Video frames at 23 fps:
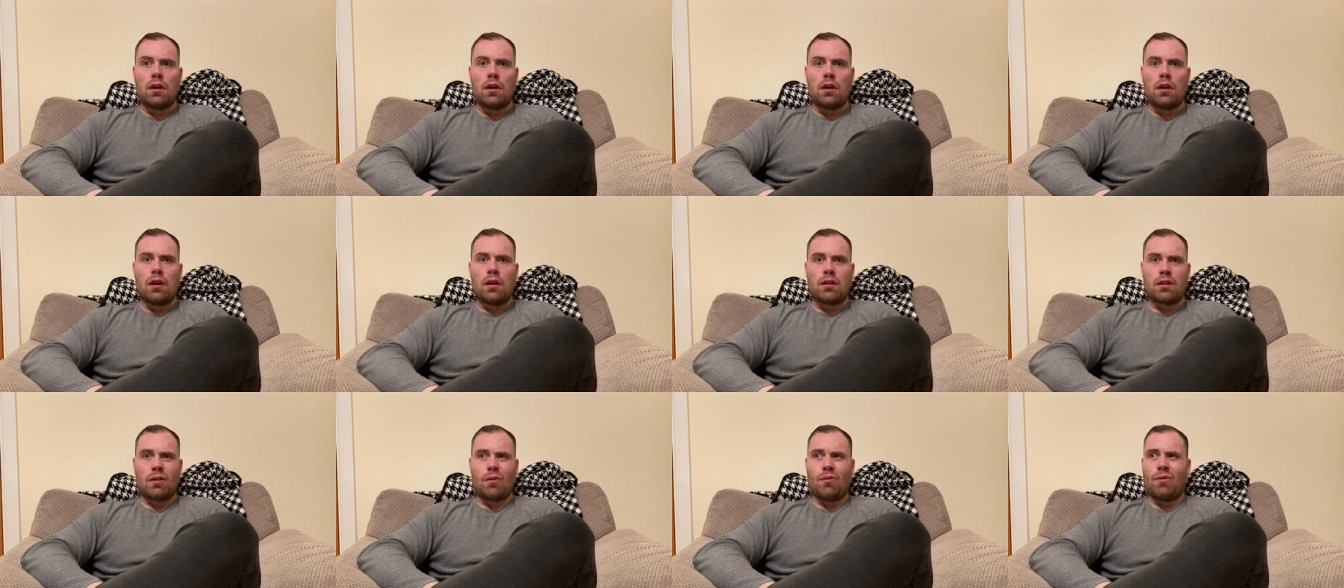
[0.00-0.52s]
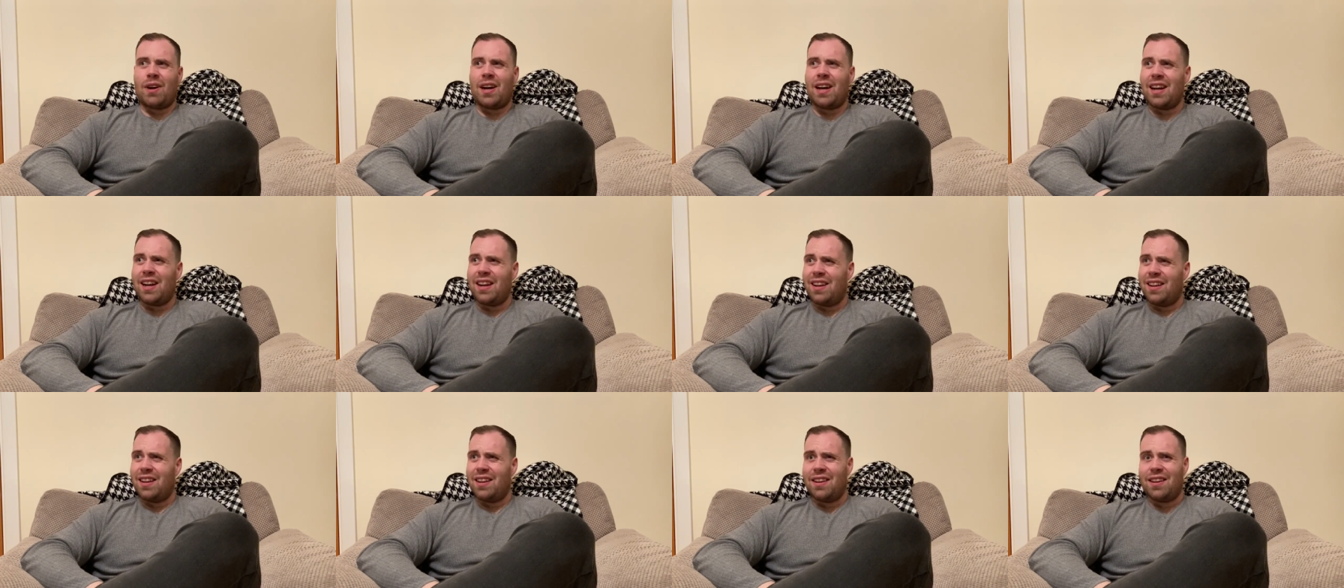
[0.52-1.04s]
He's like, what?
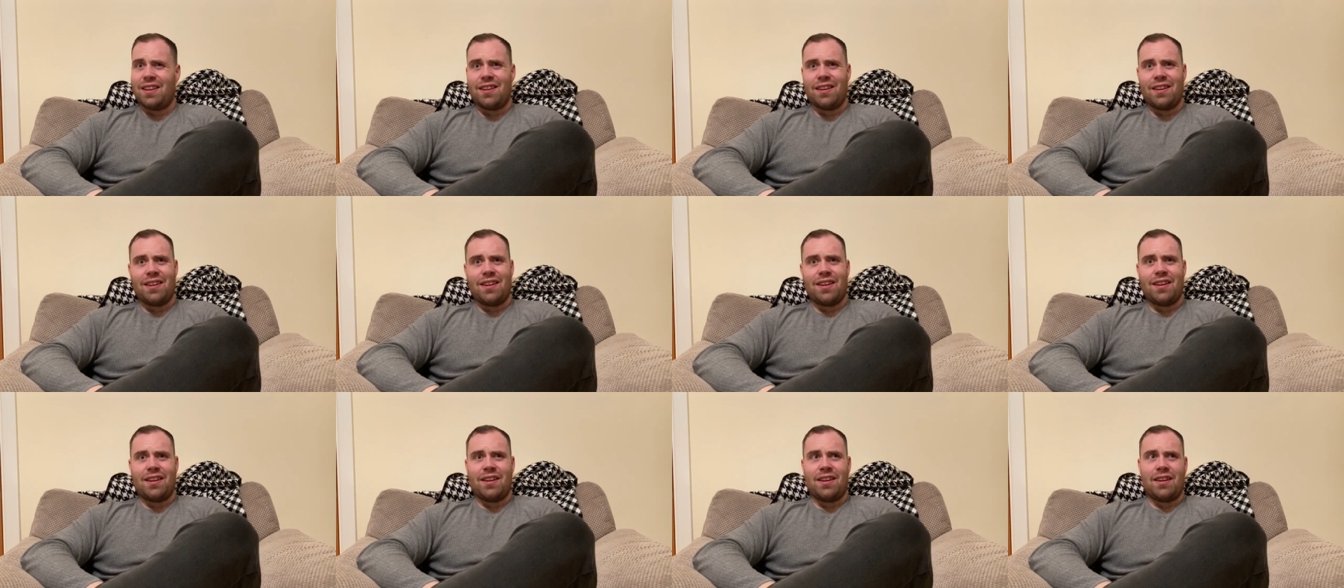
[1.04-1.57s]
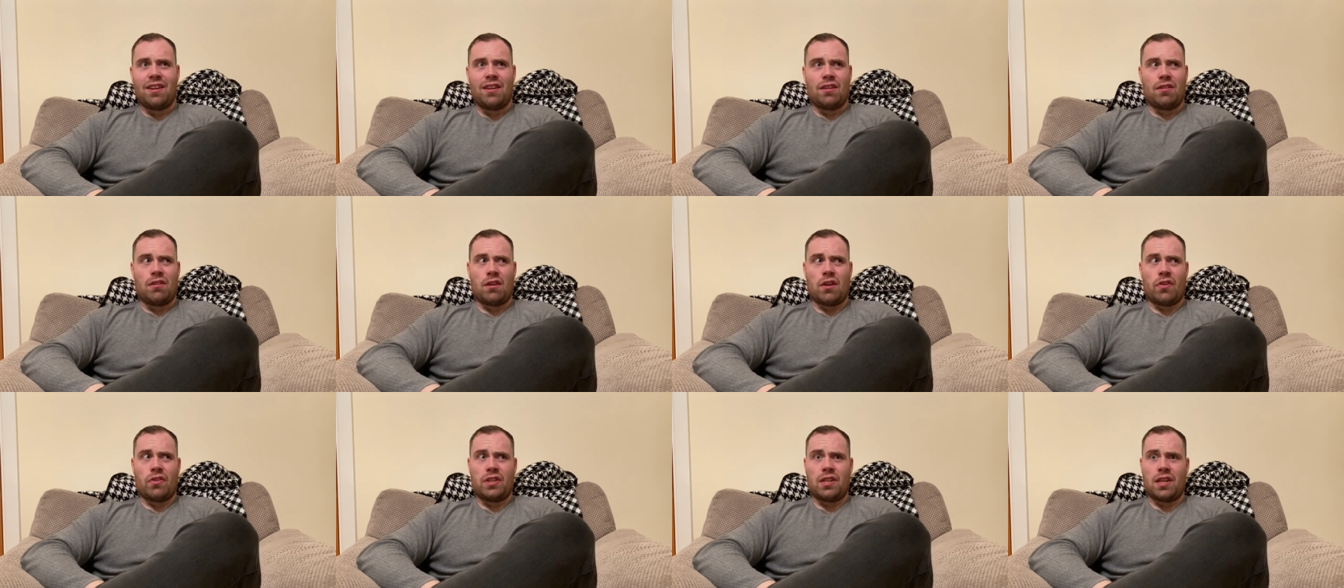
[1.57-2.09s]

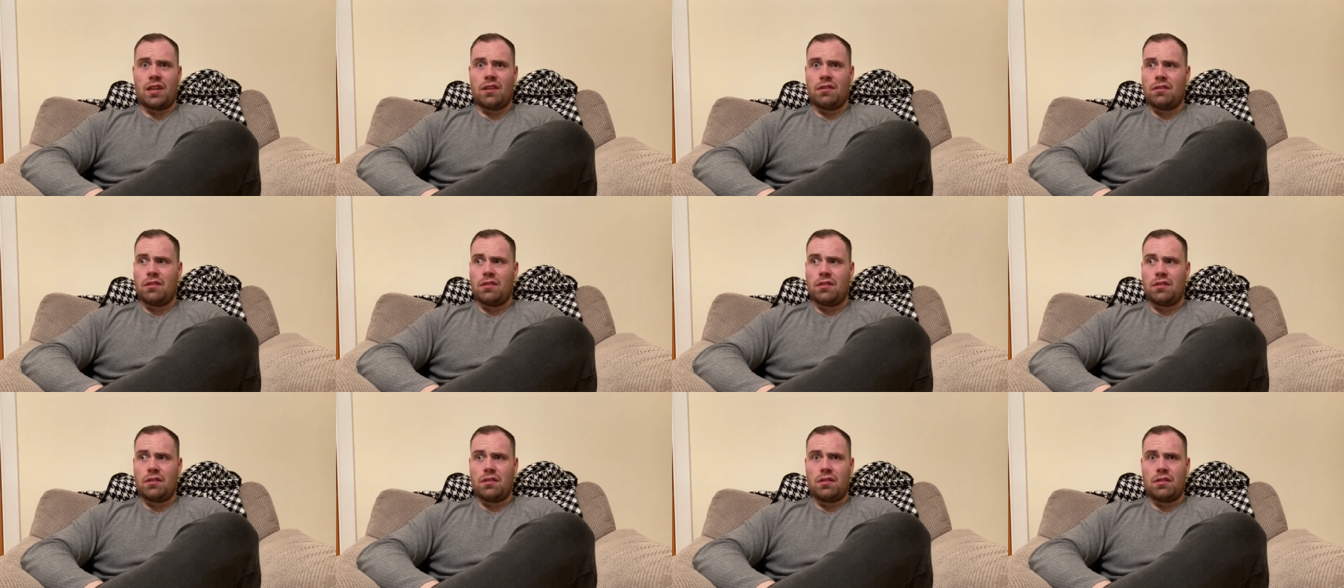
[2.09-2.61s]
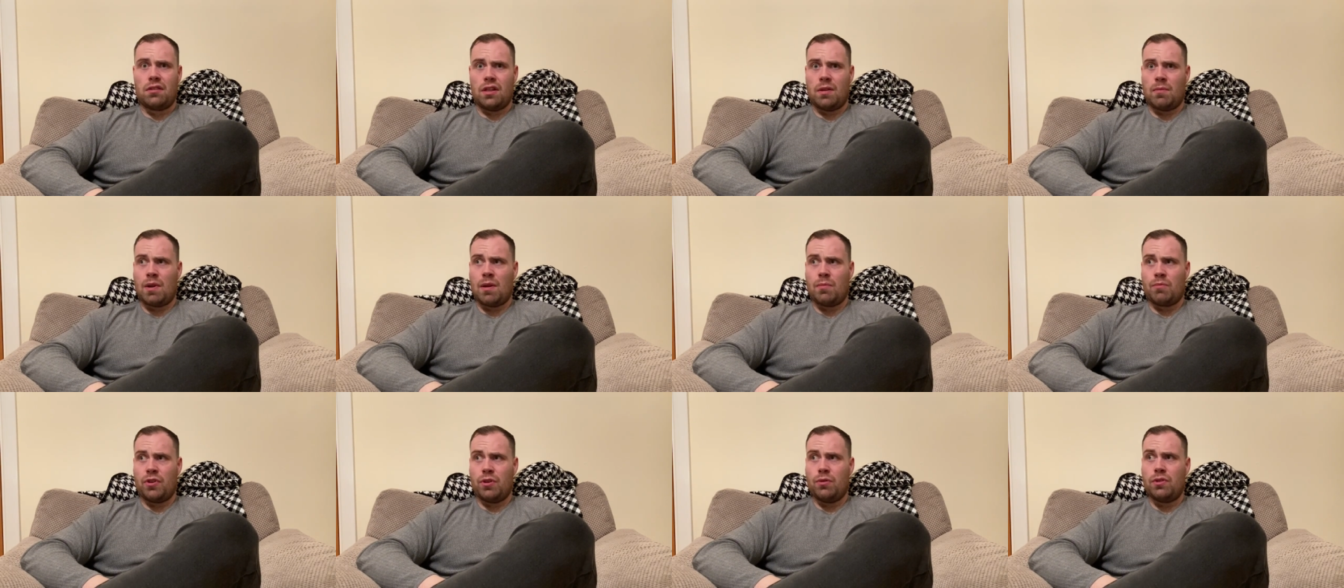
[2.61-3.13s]
Corey Sanders?
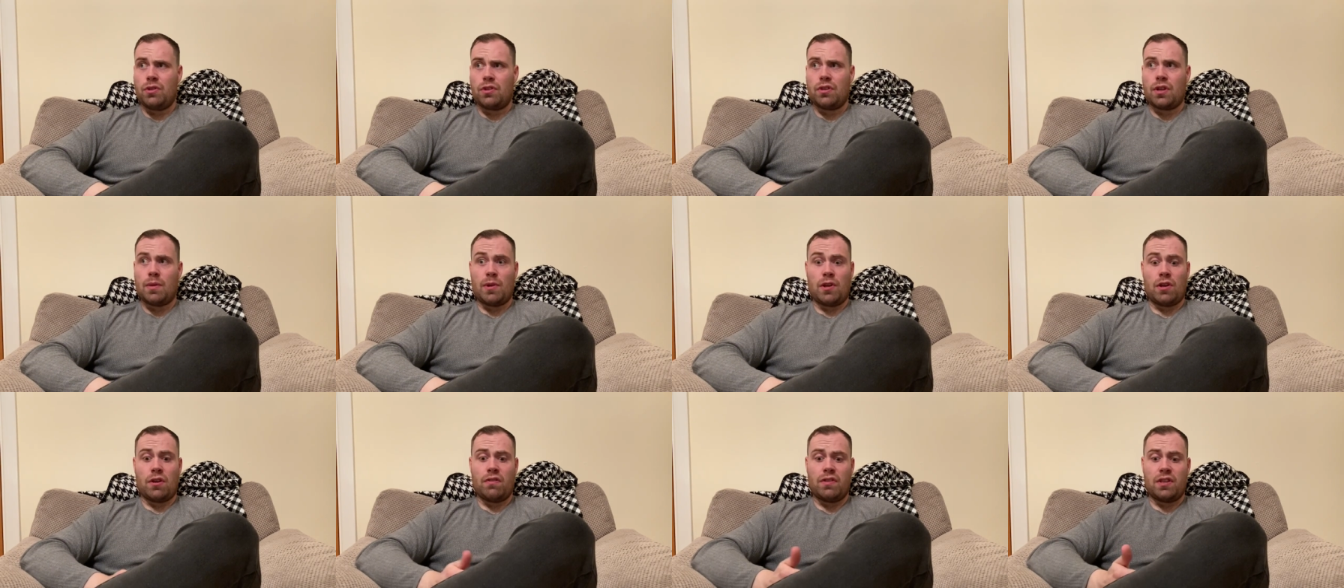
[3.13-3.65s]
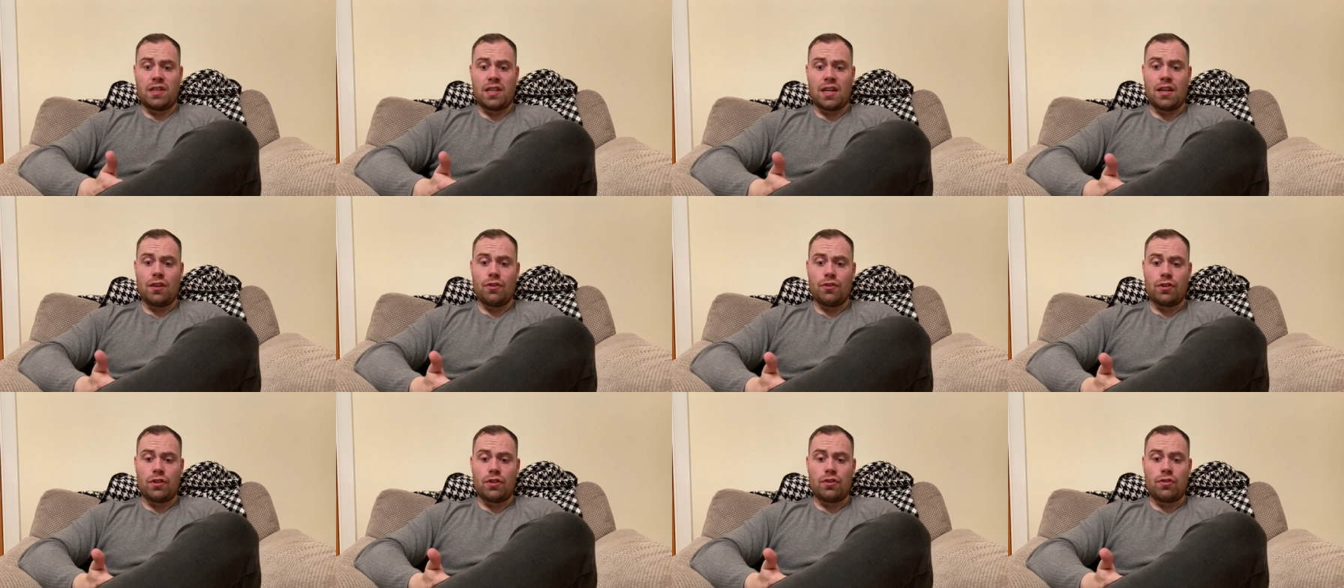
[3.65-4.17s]
Lamont Brewster? I mean, Corey
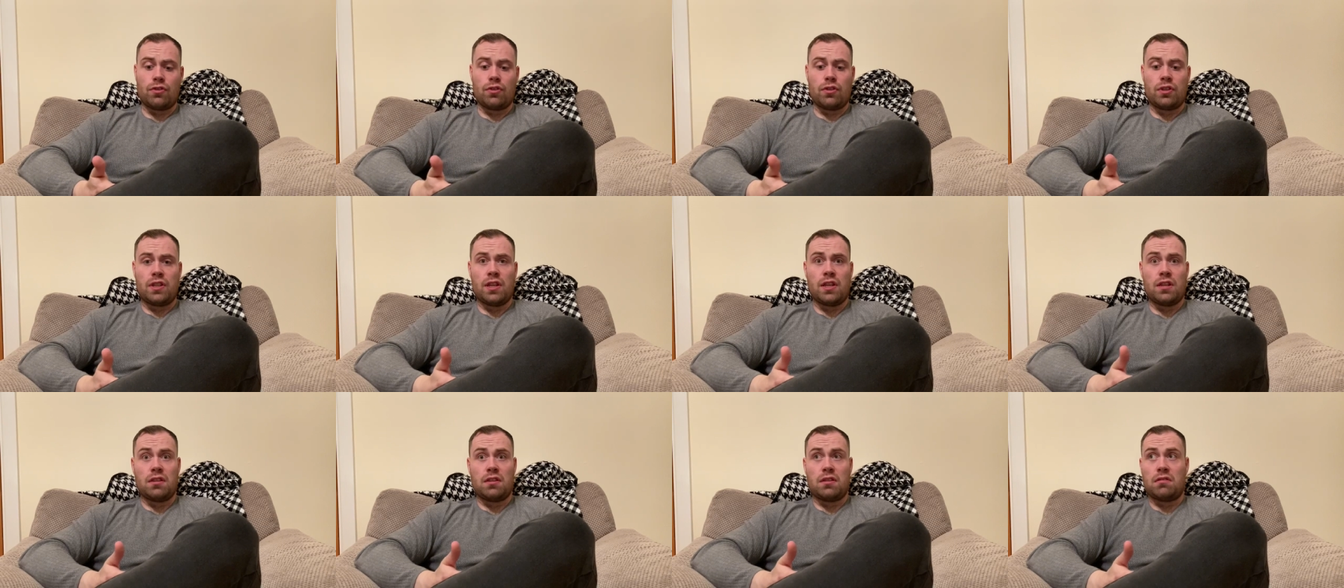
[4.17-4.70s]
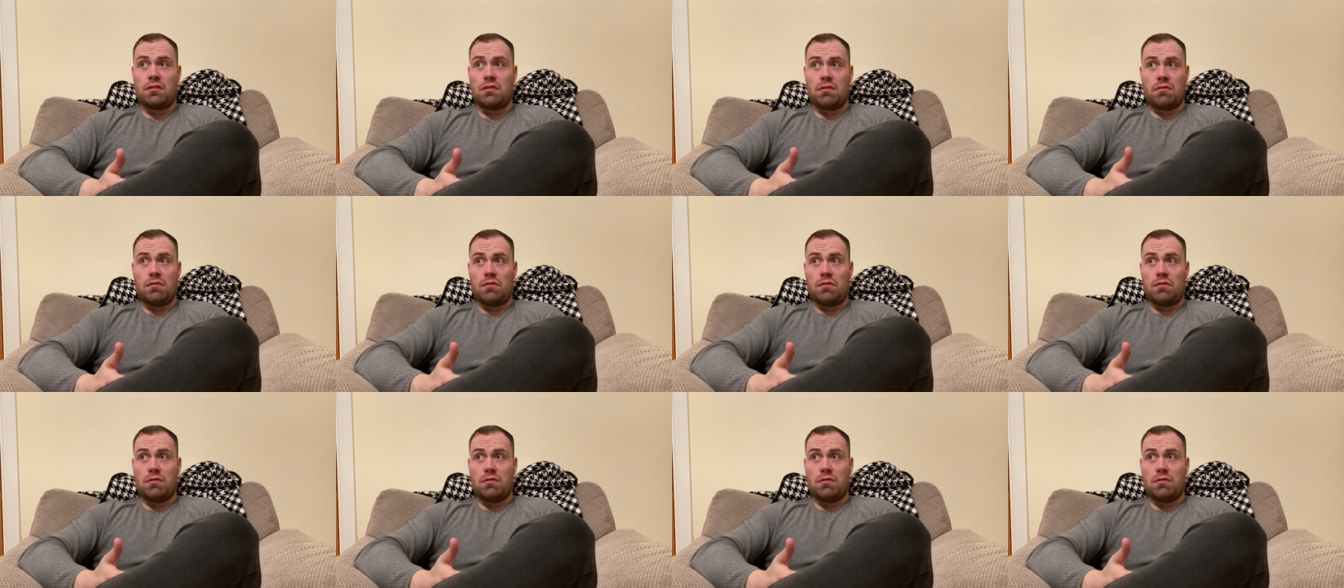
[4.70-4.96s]
Sanders didn't...